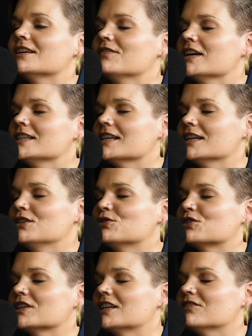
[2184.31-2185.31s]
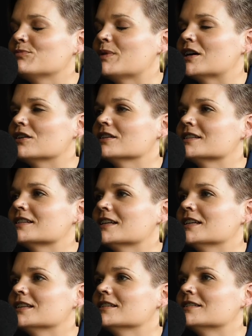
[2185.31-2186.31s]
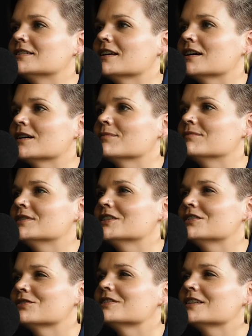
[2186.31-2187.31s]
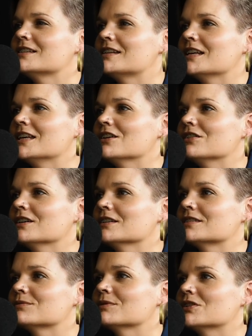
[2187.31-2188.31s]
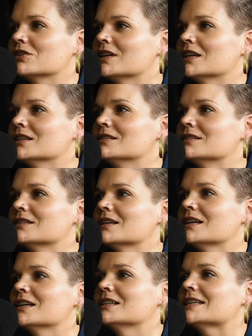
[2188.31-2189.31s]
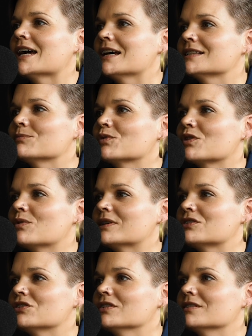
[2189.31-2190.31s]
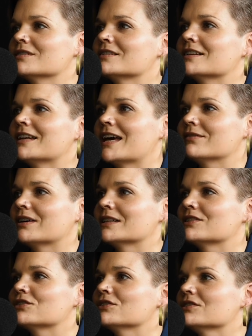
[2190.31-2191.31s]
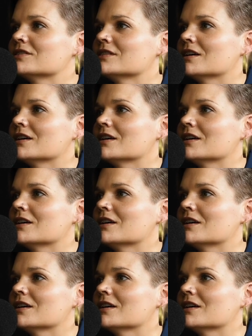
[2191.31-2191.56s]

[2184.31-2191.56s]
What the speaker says: advice I usually give parents is to stay curious with their kids, to ask more questions than have answers.